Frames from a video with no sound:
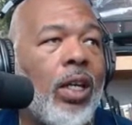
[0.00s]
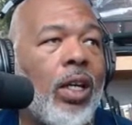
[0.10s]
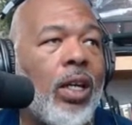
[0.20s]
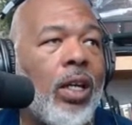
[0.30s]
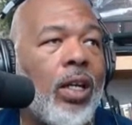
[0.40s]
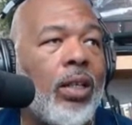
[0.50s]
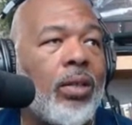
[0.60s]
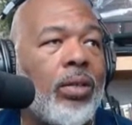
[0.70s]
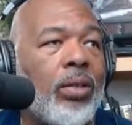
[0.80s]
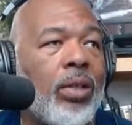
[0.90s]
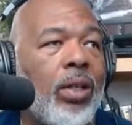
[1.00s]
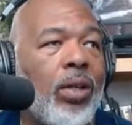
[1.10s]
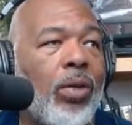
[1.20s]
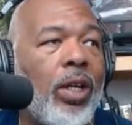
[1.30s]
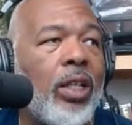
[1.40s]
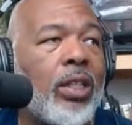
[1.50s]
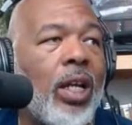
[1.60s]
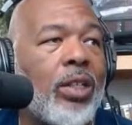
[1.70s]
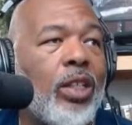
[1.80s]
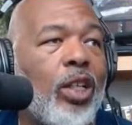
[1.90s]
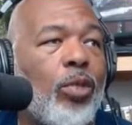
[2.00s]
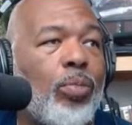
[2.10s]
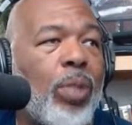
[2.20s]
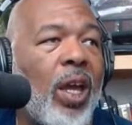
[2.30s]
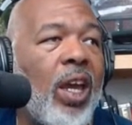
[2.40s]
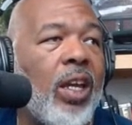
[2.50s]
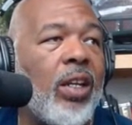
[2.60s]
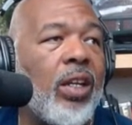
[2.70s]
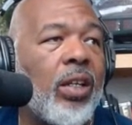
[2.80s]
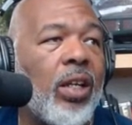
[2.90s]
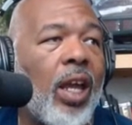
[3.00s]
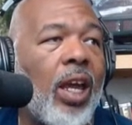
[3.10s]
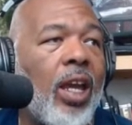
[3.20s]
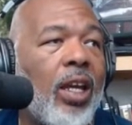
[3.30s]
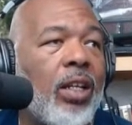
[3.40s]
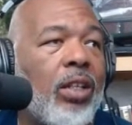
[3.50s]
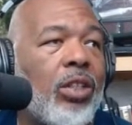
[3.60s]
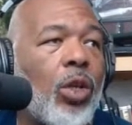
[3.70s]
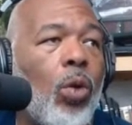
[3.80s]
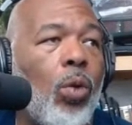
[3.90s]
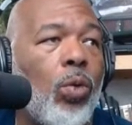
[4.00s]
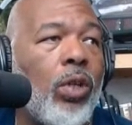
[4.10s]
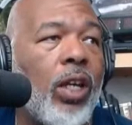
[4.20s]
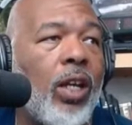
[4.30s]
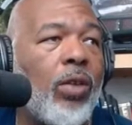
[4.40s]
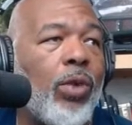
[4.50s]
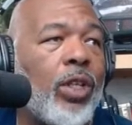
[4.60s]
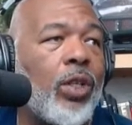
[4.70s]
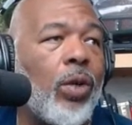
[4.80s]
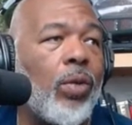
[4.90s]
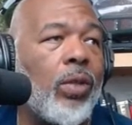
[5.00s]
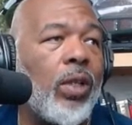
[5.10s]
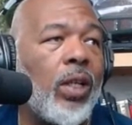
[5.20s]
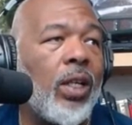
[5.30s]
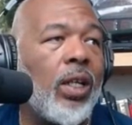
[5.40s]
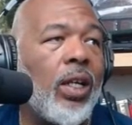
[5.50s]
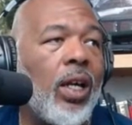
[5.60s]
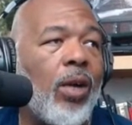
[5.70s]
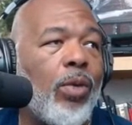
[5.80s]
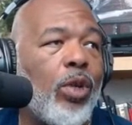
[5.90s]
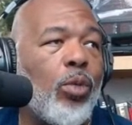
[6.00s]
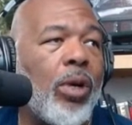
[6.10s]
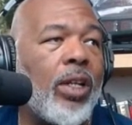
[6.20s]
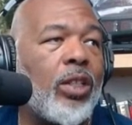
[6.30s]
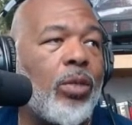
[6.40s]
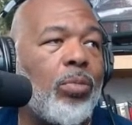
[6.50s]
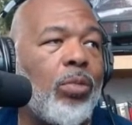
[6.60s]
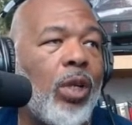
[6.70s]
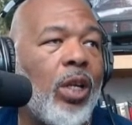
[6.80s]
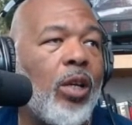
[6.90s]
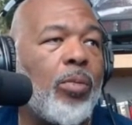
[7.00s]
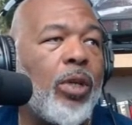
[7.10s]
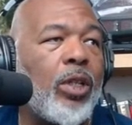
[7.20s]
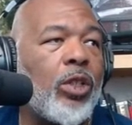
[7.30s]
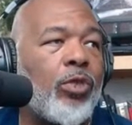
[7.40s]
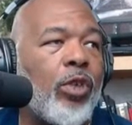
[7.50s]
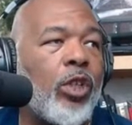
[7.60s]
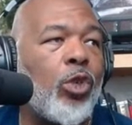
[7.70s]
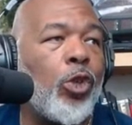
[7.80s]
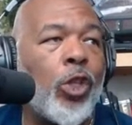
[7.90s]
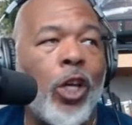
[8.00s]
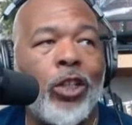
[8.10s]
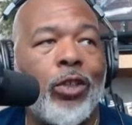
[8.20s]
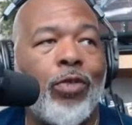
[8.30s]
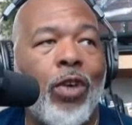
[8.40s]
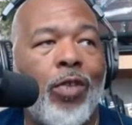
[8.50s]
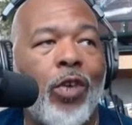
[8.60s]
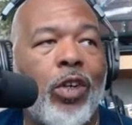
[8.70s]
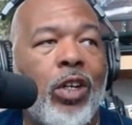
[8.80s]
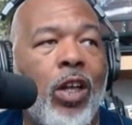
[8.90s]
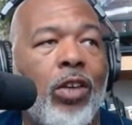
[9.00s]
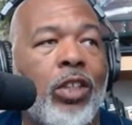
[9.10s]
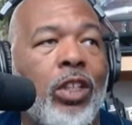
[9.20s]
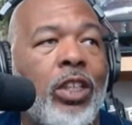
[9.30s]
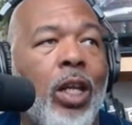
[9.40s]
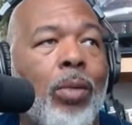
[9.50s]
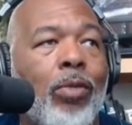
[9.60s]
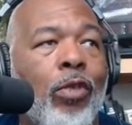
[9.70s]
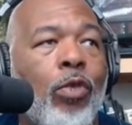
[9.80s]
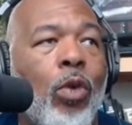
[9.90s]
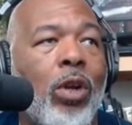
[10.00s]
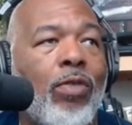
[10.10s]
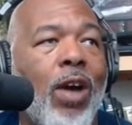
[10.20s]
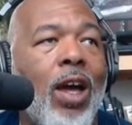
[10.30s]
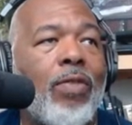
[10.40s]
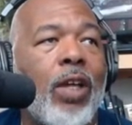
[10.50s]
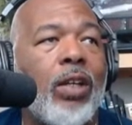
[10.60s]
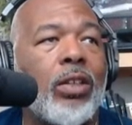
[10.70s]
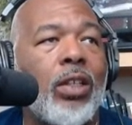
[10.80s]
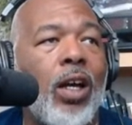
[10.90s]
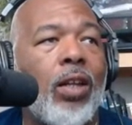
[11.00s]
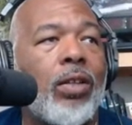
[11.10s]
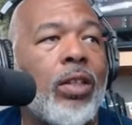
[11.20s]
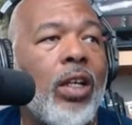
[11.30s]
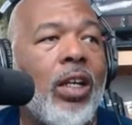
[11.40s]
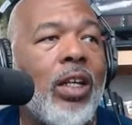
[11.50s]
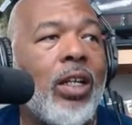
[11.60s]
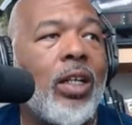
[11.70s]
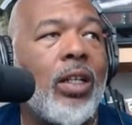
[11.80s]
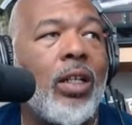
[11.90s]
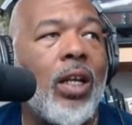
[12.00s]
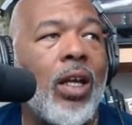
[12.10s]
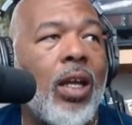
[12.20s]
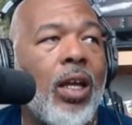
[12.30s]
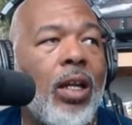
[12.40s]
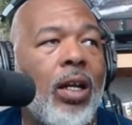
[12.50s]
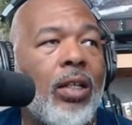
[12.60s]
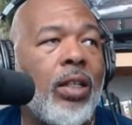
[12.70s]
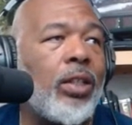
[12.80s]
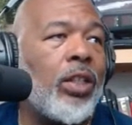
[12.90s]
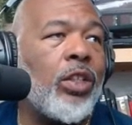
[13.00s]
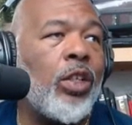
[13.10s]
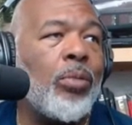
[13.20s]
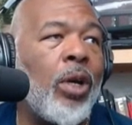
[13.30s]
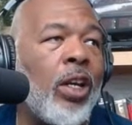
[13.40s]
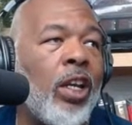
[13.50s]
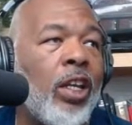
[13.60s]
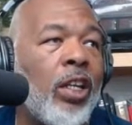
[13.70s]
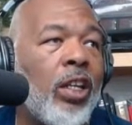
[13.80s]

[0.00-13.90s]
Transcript: you know, he's actually paid and sold and resold. When you buy some pictures for $2,500 and sell them for $45,000, this is good money.